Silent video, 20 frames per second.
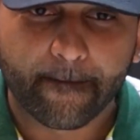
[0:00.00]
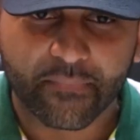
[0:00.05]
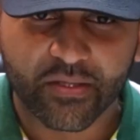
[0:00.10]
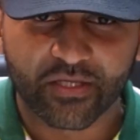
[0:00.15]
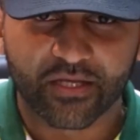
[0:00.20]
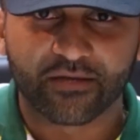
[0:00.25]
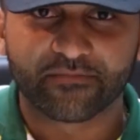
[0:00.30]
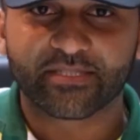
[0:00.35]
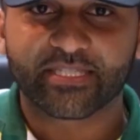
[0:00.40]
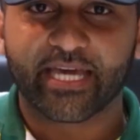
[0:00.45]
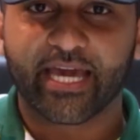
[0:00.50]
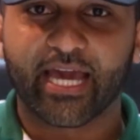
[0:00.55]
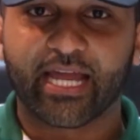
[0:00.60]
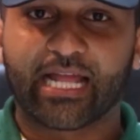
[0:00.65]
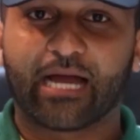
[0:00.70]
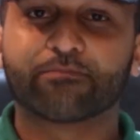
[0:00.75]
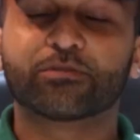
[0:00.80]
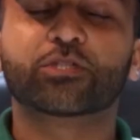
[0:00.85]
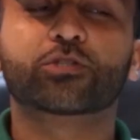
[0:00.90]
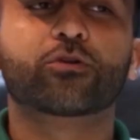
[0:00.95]
You know what I'm saying? And
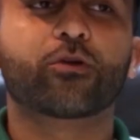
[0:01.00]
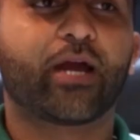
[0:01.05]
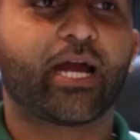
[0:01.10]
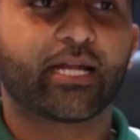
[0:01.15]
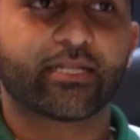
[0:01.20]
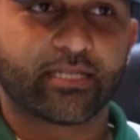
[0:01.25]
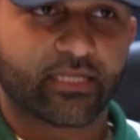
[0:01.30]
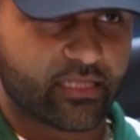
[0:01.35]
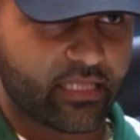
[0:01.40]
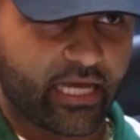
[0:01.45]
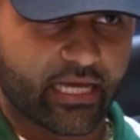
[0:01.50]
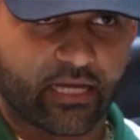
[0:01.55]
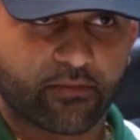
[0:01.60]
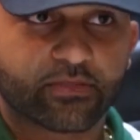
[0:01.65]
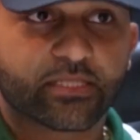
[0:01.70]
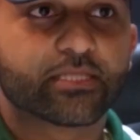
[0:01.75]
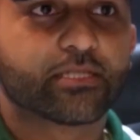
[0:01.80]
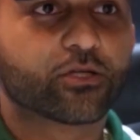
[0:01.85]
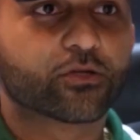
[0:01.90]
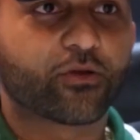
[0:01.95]
I'm just grinding. I'm
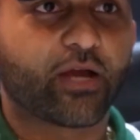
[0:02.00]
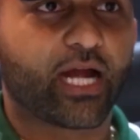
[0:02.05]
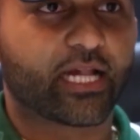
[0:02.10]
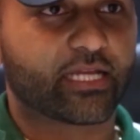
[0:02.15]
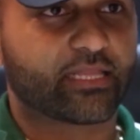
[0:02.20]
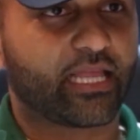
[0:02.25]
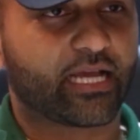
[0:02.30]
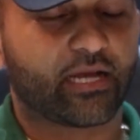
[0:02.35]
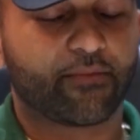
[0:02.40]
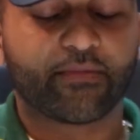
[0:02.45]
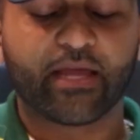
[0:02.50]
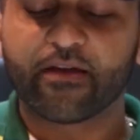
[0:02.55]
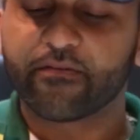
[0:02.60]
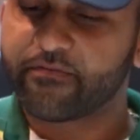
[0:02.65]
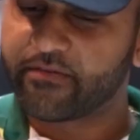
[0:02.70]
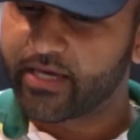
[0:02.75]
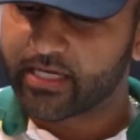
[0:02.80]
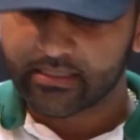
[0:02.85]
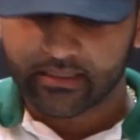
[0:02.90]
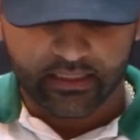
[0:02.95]
still grinding. I'm not
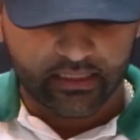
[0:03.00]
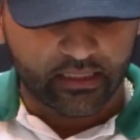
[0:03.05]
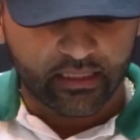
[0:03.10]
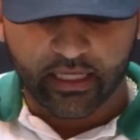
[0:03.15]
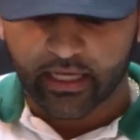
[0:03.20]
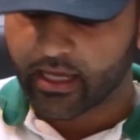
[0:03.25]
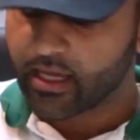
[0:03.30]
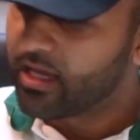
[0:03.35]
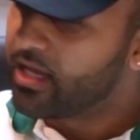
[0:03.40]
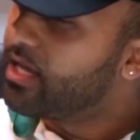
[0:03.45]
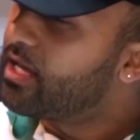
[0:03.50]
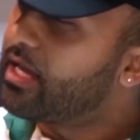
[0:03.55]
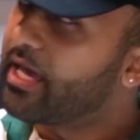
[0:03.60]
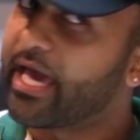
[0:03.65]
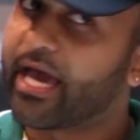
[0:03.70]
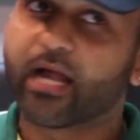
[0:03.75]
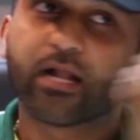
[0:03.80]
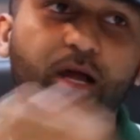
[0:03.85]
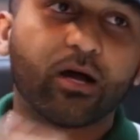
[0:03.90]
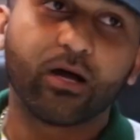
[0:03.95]
fancy
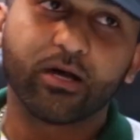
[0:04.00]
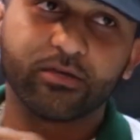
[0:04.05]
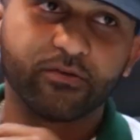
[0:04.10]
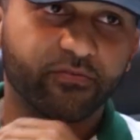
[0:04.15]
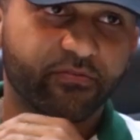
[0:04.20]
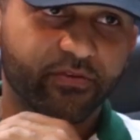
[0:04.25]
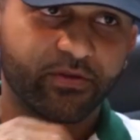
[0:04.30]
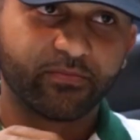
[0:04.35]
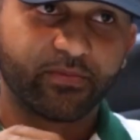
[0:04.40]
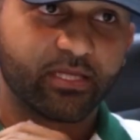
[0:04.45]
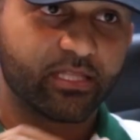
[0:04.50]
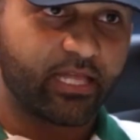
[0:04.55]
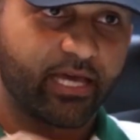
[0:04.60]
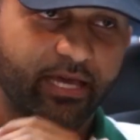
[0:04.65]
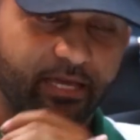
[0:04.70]
at all. You feel me?